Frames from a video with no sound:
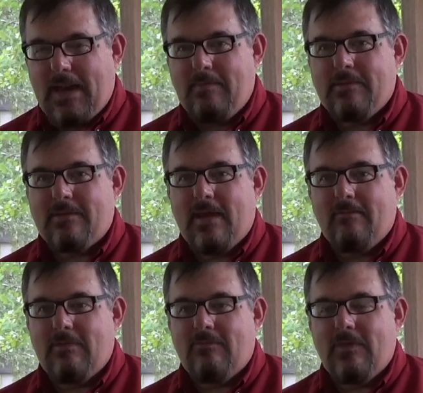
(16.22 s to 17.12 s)
name is
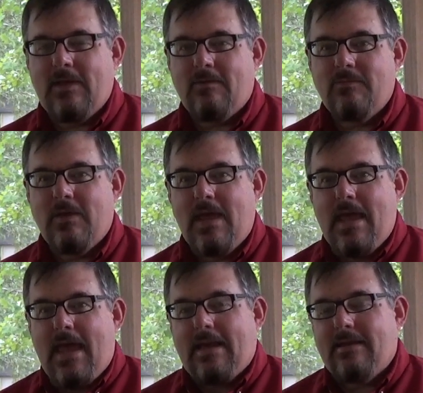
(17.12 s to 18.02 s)
David Fields,
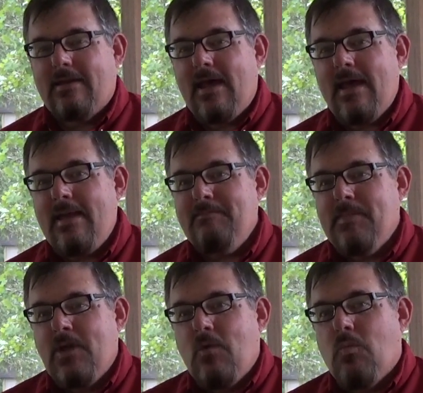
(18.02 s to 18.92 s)
and today
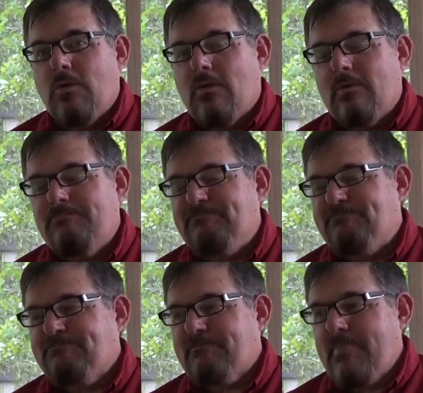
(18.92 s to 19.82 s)
we're
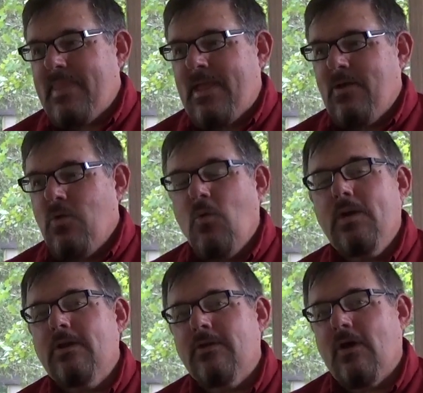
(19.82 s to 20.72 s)

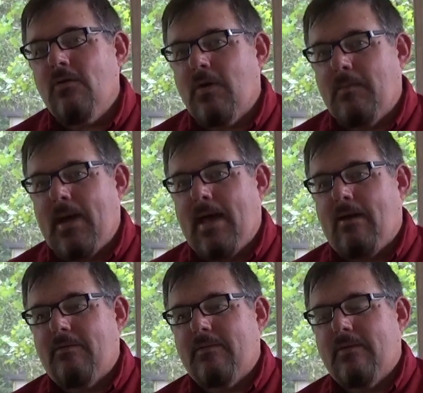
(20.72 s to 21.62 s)
going to talk about